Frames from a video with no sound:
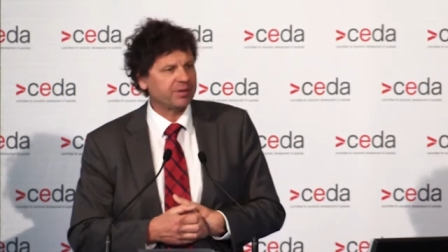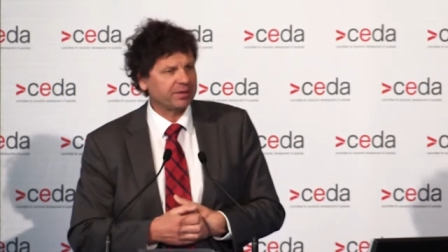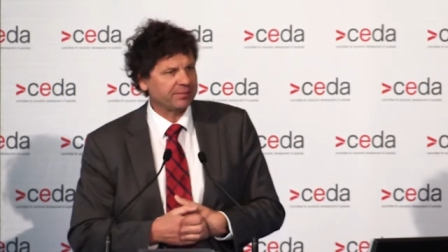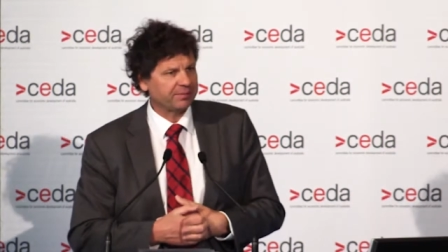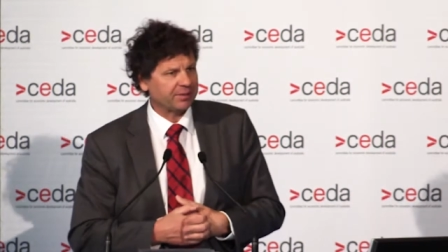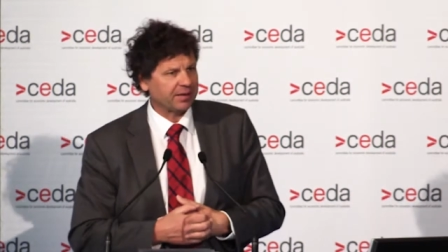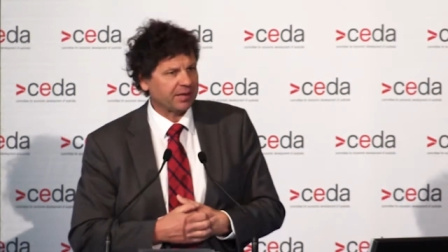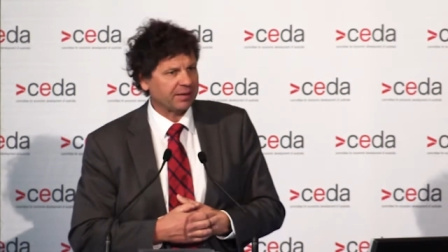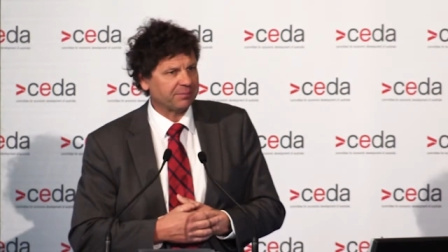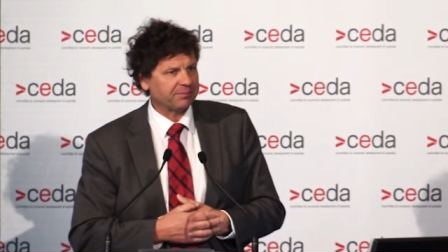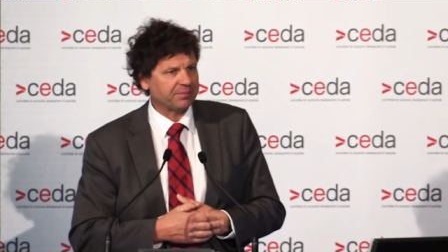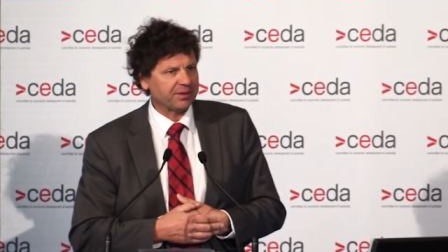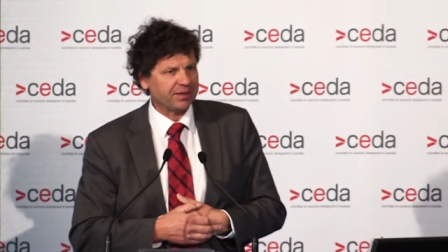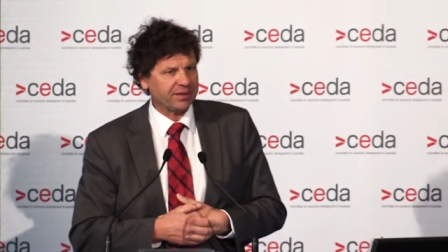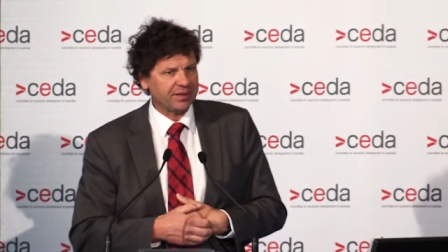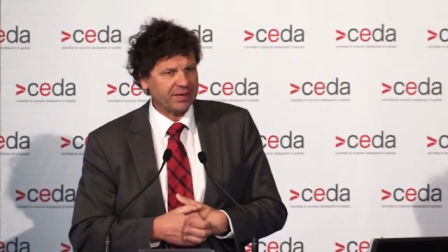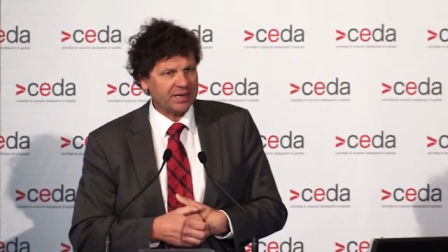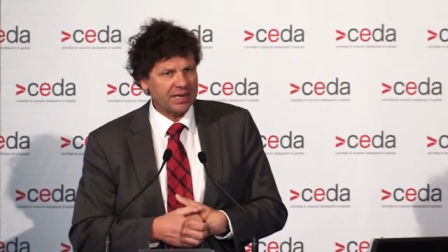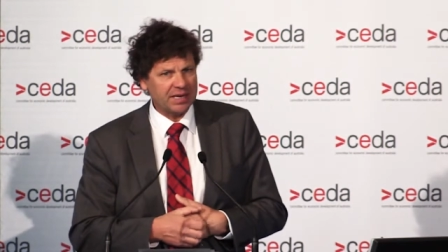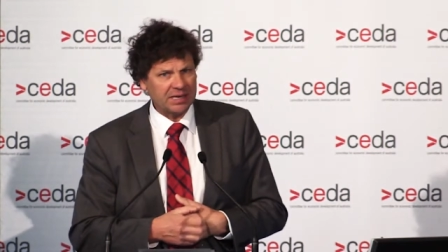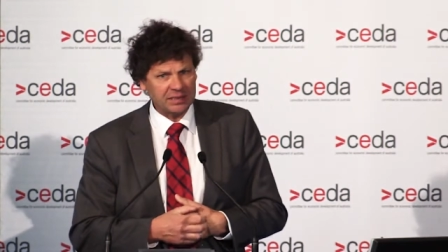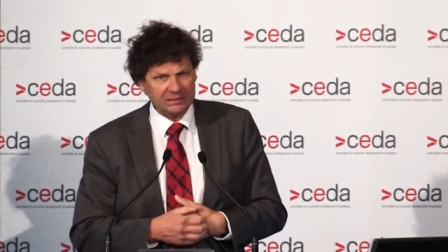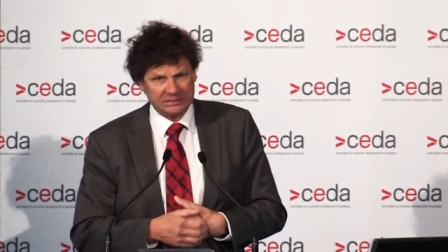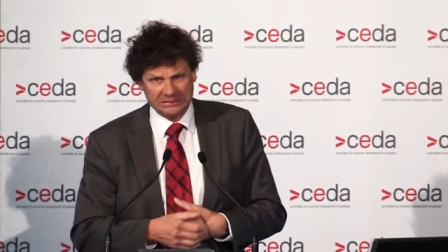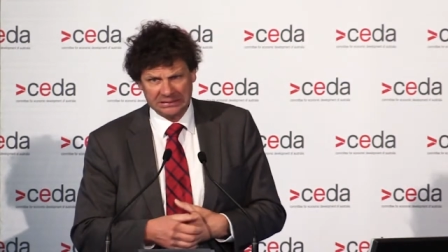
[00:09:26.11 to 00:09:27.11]
people up there
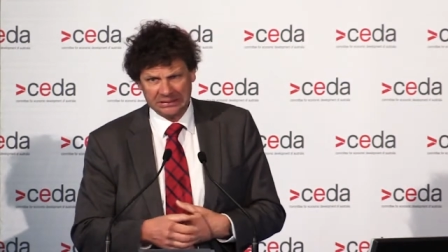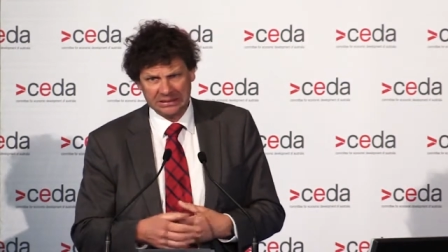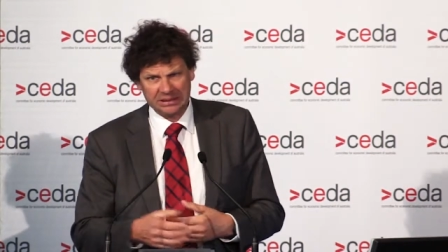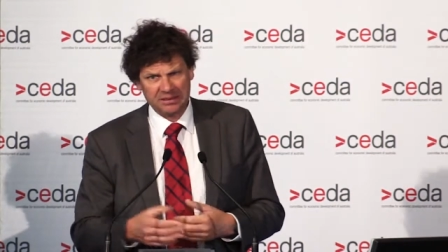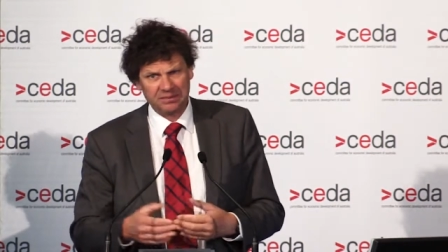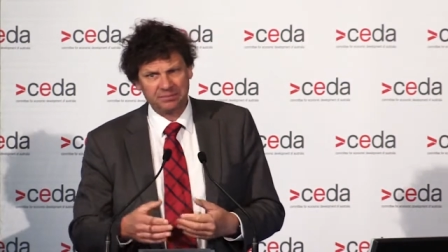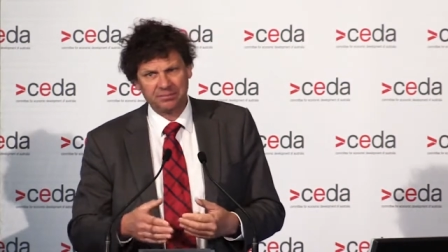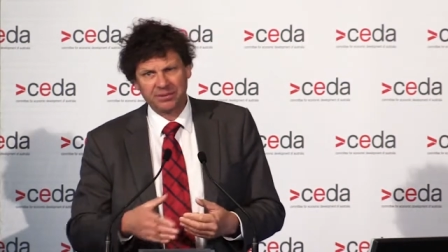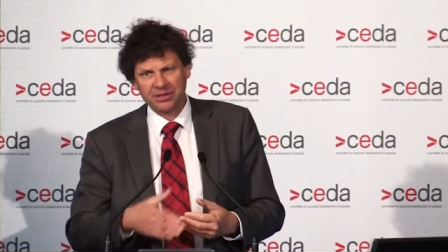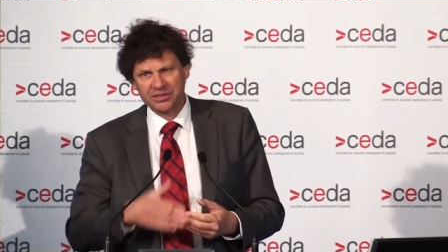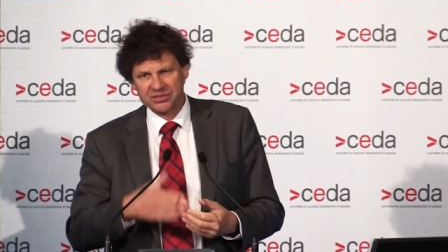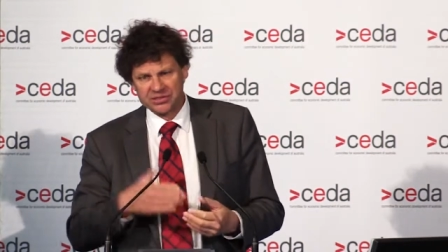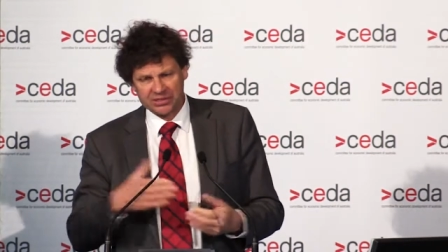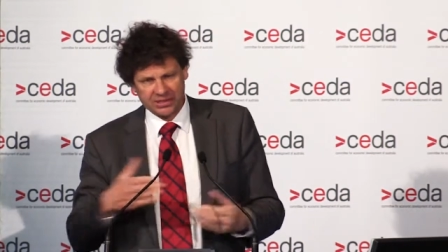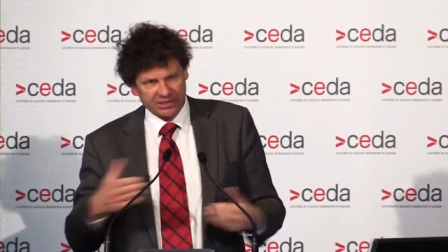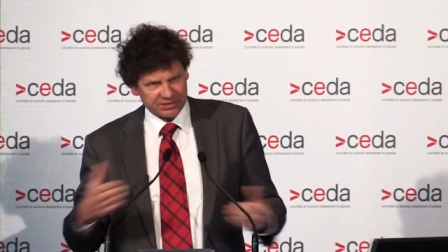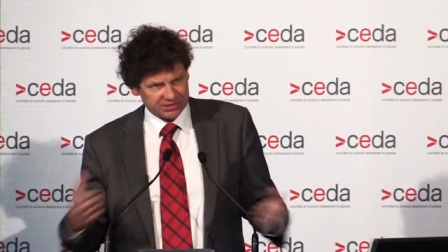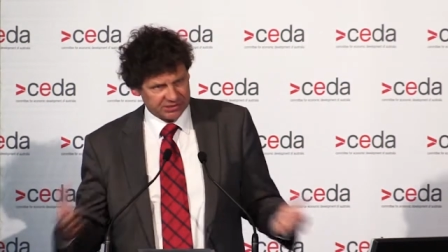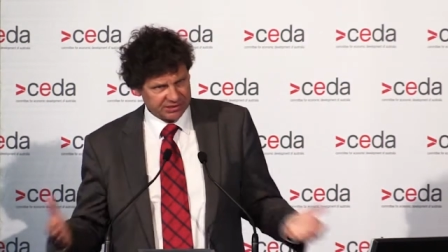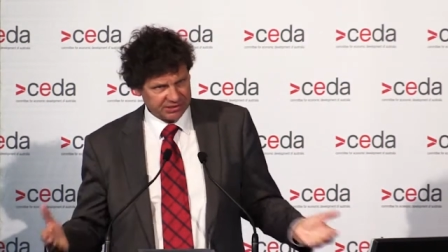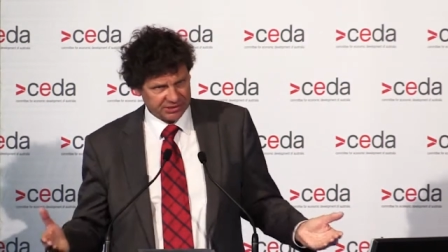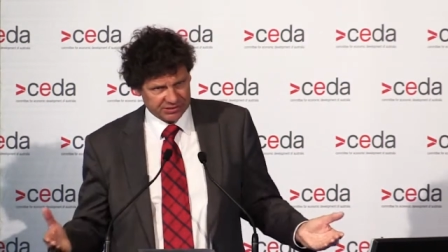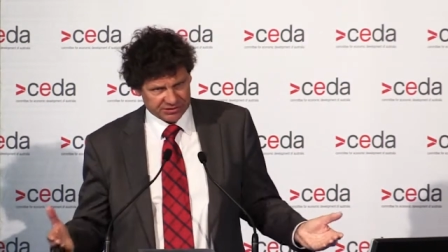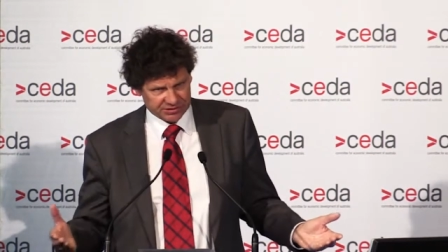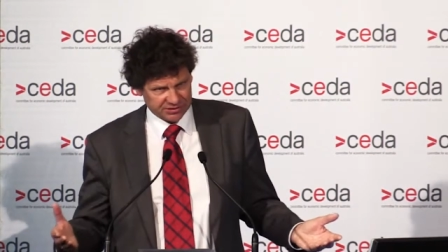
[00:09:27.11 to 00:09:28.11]
now because their
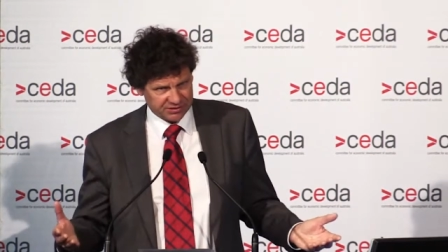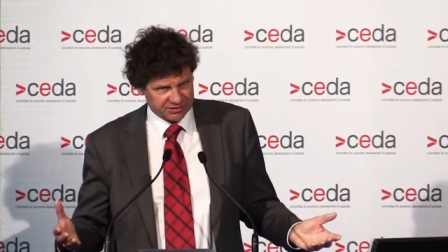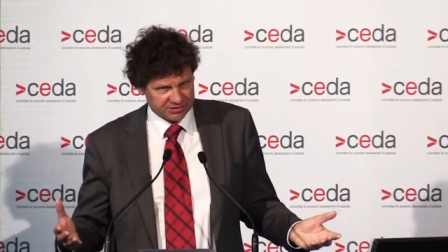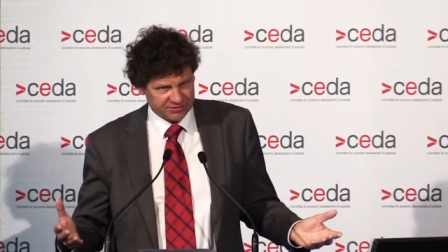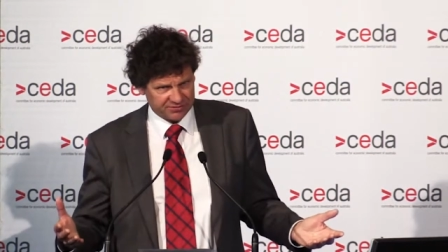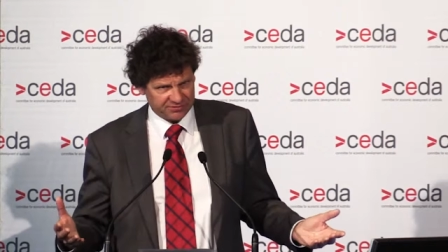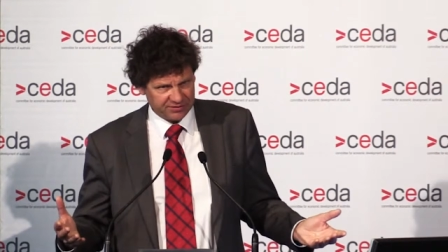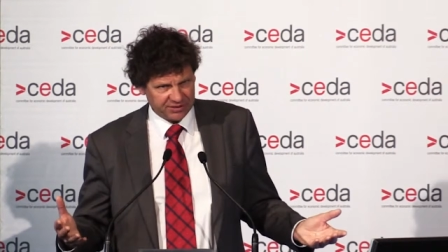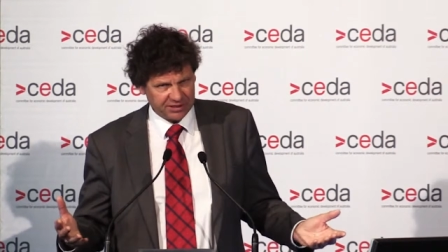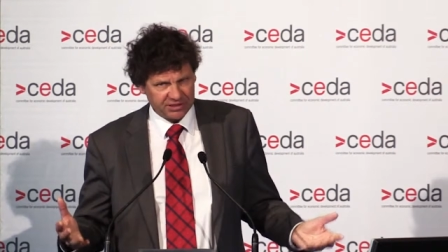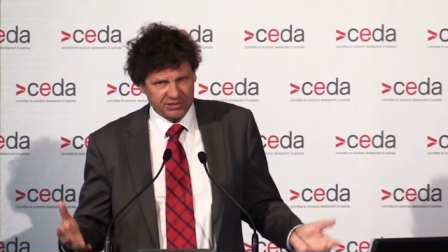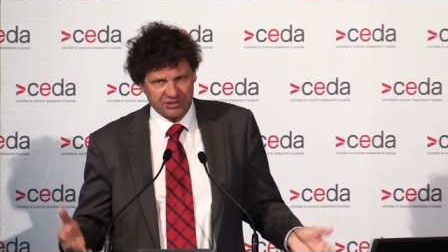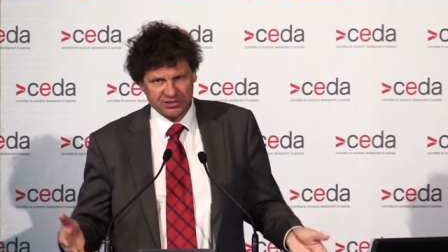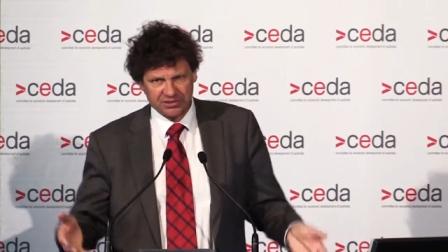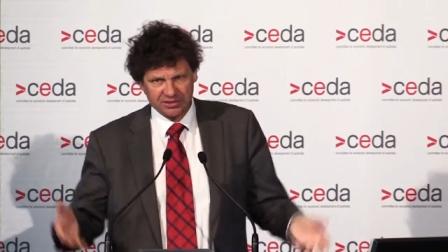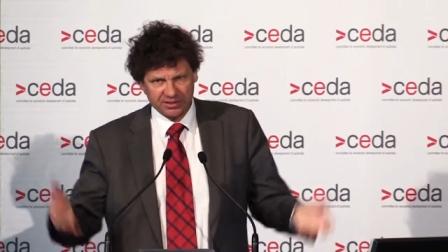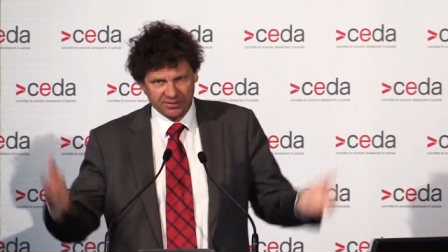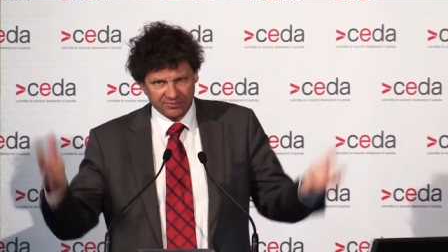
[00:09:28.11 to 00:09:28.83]
season is finished.